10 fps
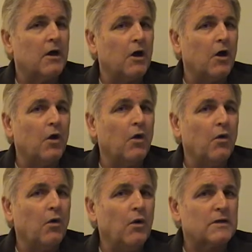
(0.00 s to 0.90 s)

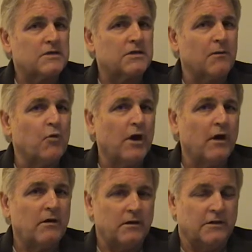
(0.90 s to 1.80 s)
Oh,
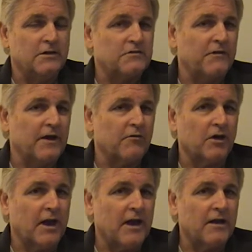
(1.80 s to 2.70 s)
somewhere in this favored
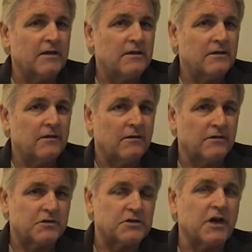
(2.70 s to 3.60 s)
land, the
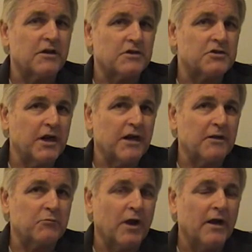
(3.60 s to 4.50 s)
sun is shining
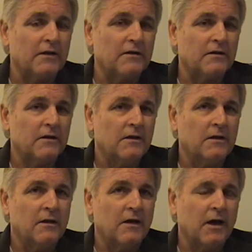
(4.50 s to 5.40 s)
bright.
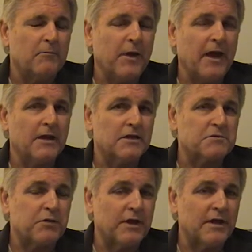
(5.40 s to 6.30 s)
A band is
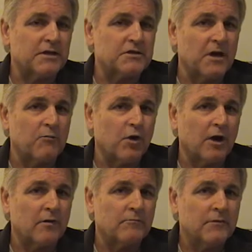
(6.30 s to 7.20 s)
playing
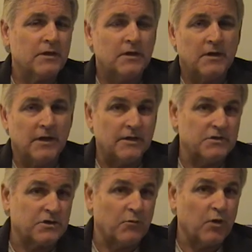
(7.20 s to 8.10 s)
somewhere, and
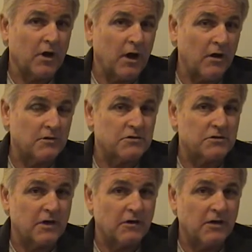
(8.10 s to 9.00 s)
somewhere hearts
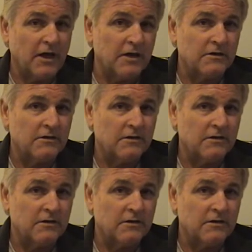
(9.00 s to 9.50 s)
are light.